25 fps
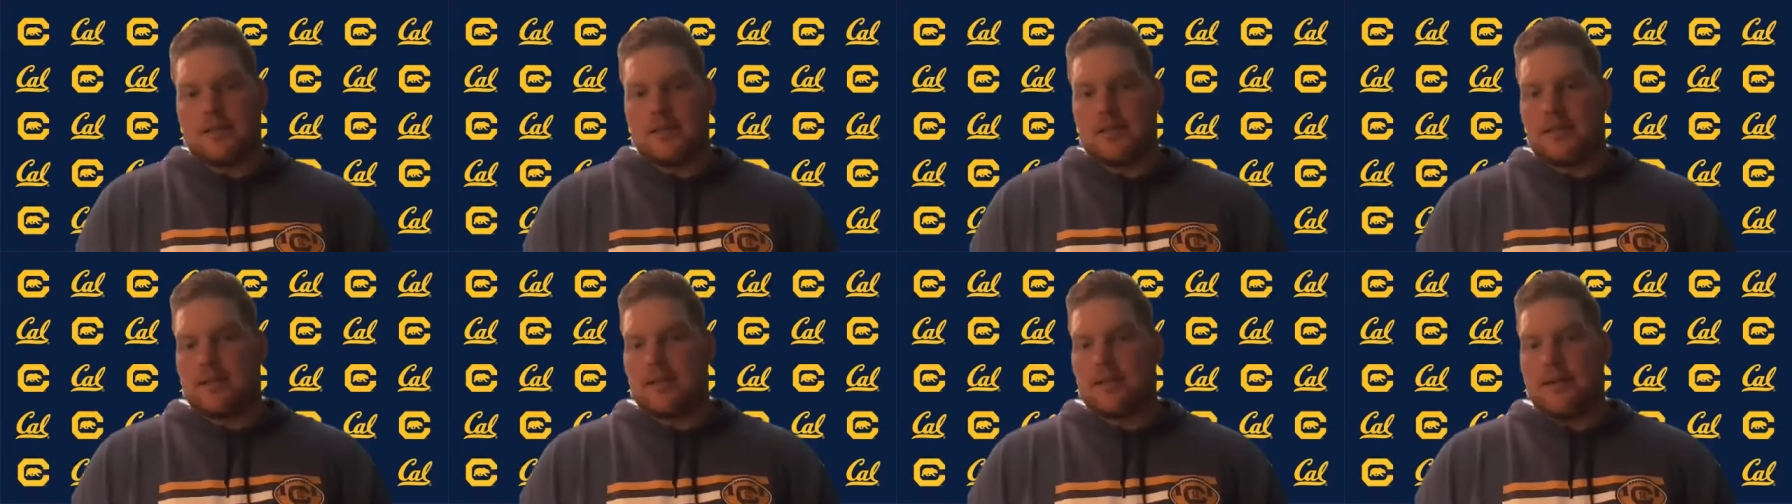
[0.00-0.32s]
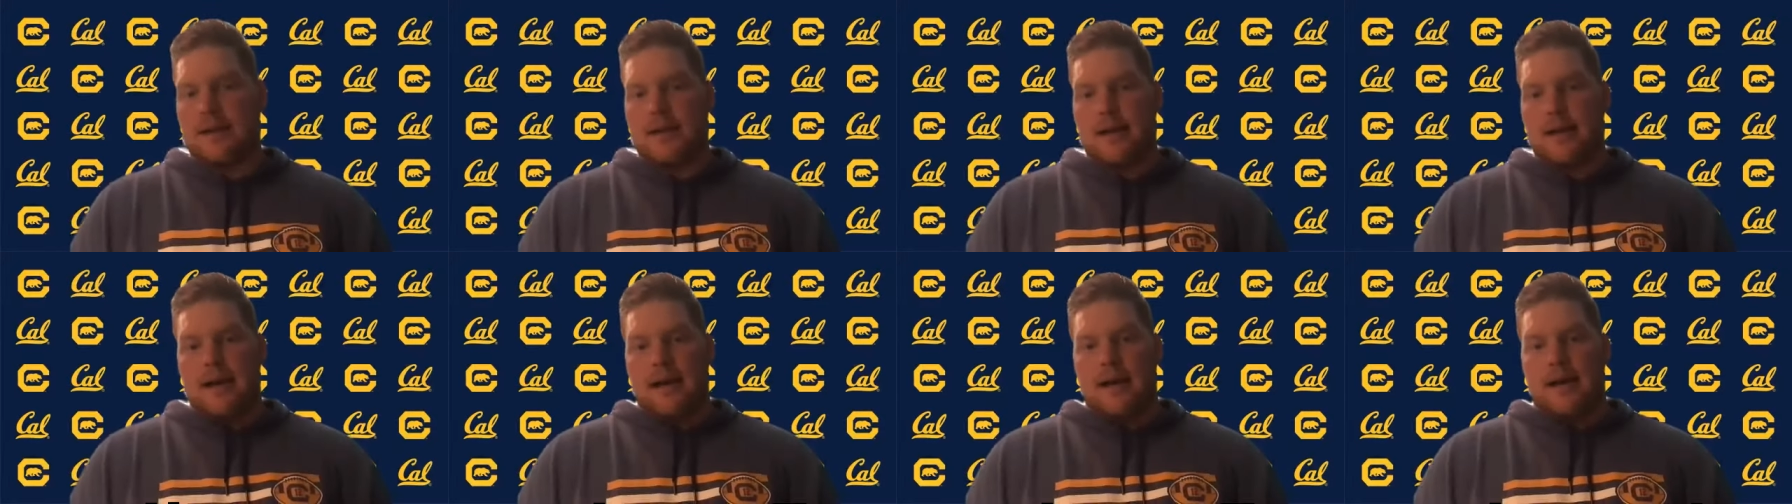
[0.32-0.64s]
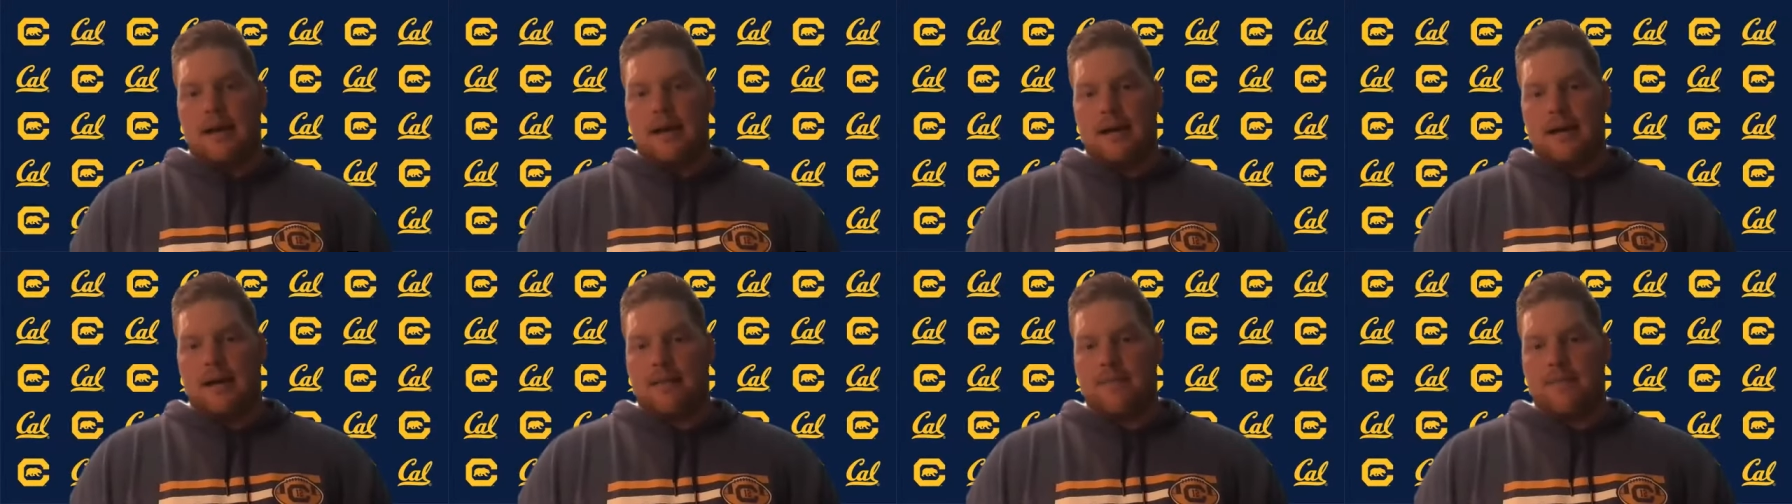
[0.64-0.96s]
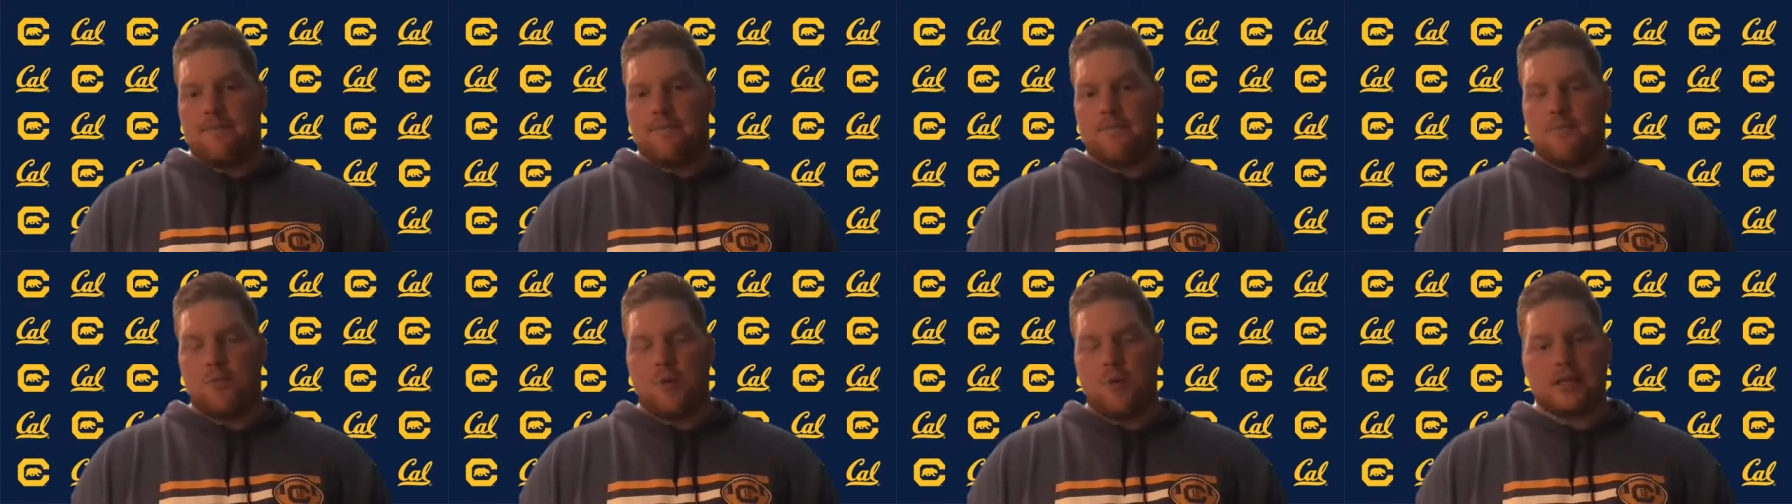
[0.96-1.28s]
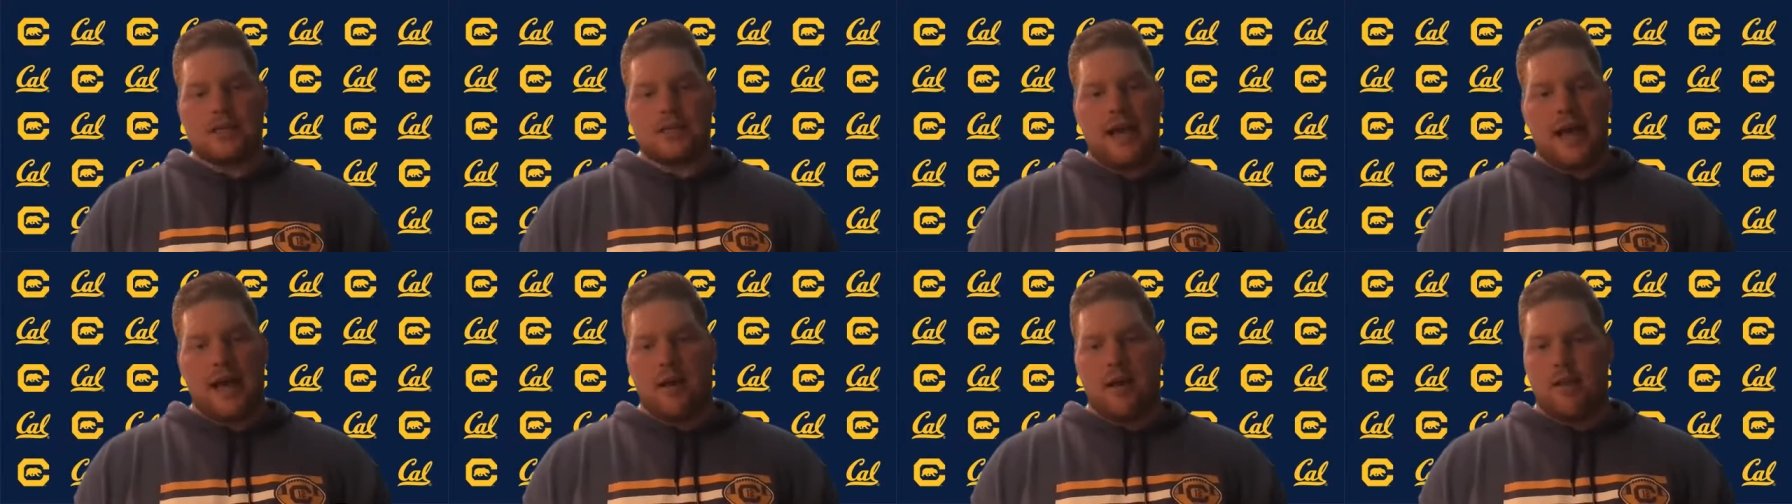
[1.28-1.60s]
And um,
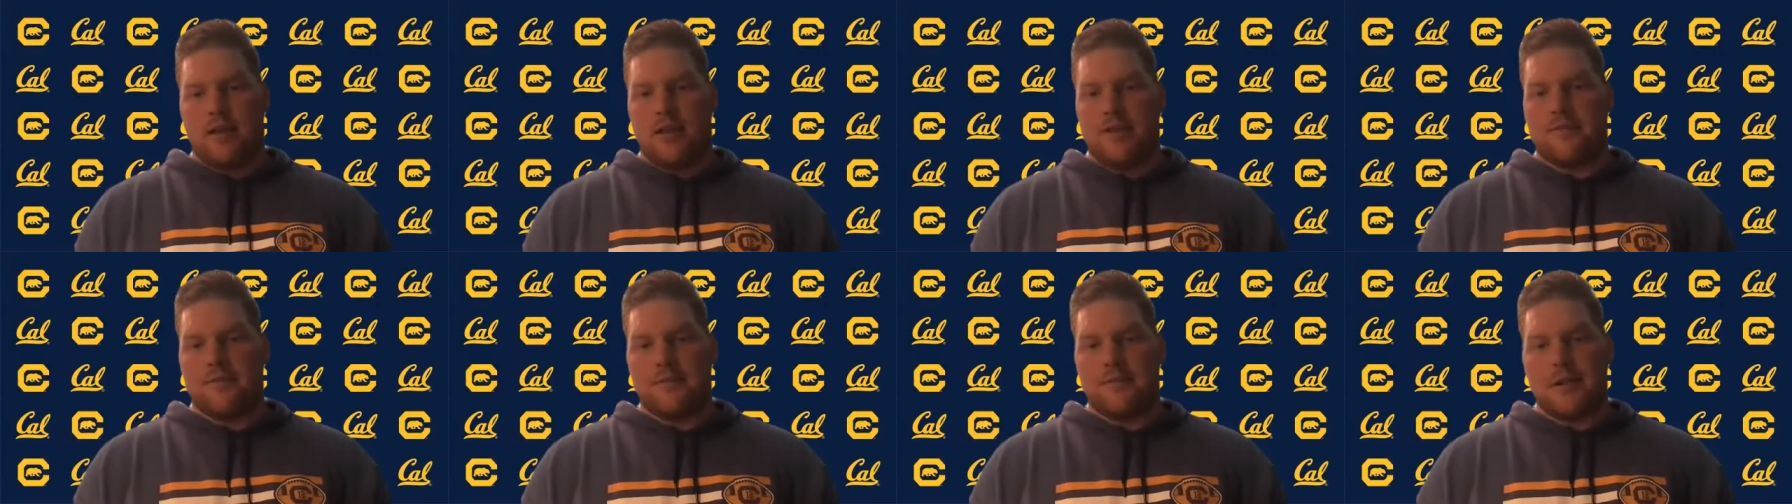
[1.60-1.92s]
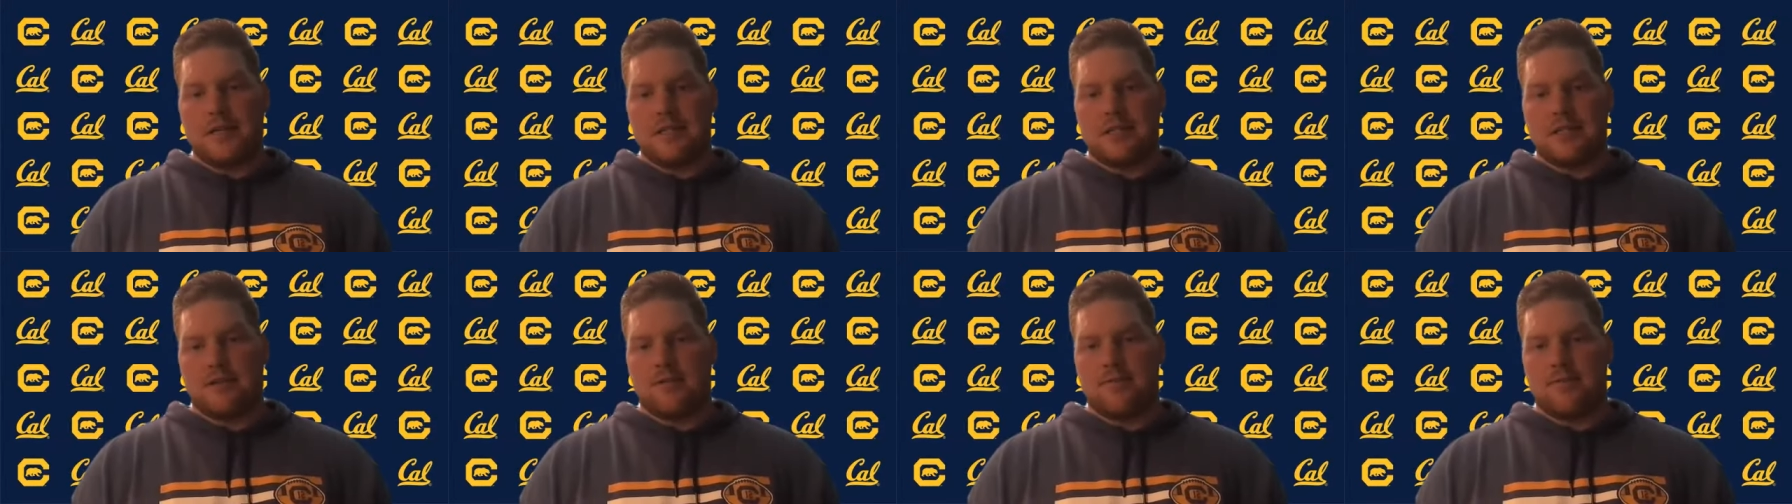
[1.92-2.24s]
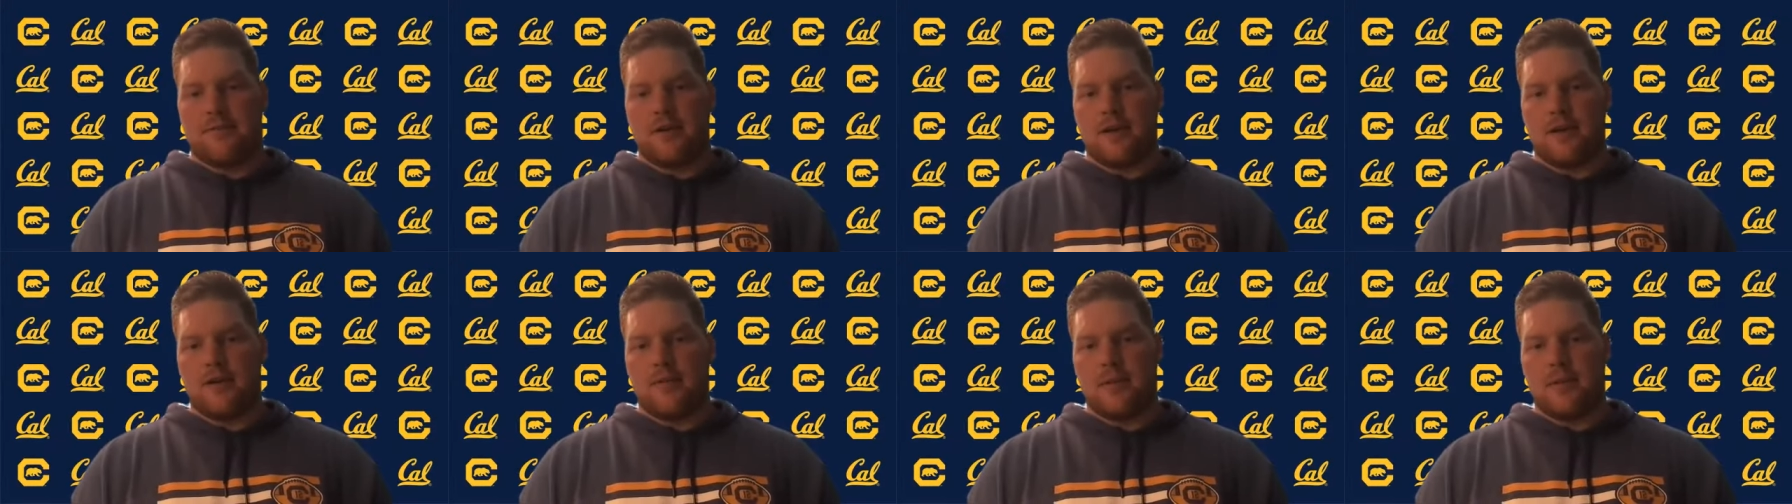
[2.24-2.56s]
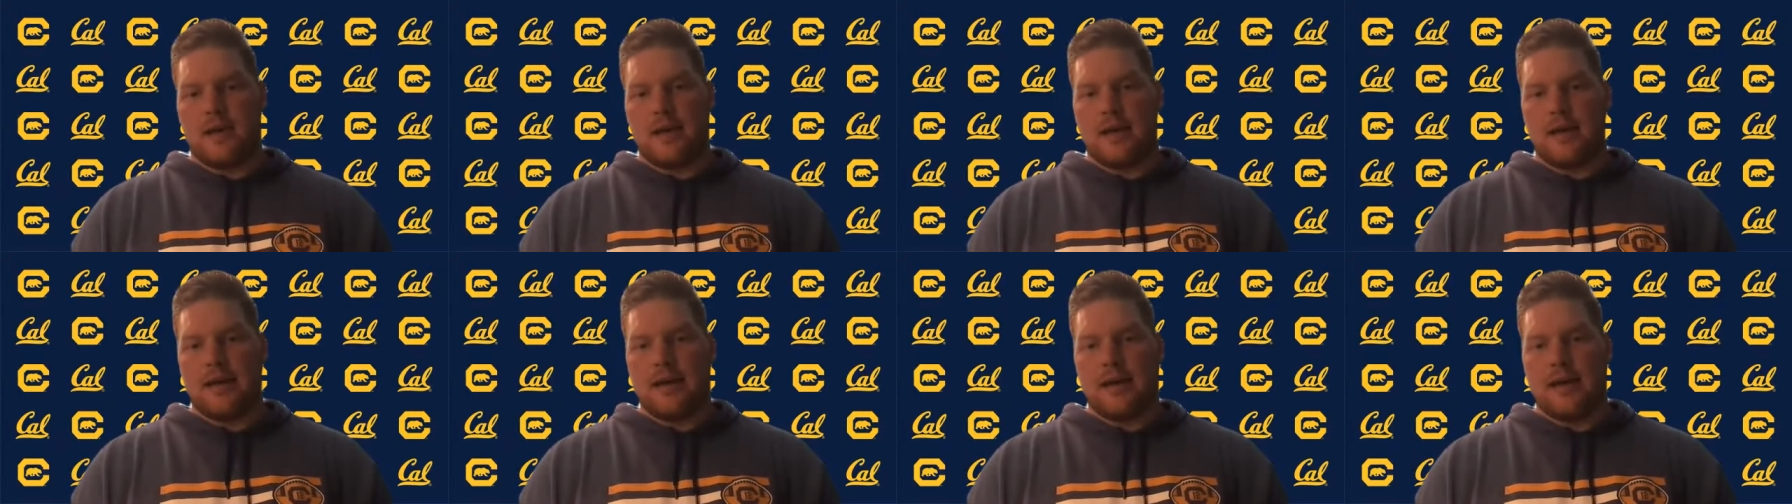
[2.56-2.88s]
once I had all the information in front of me,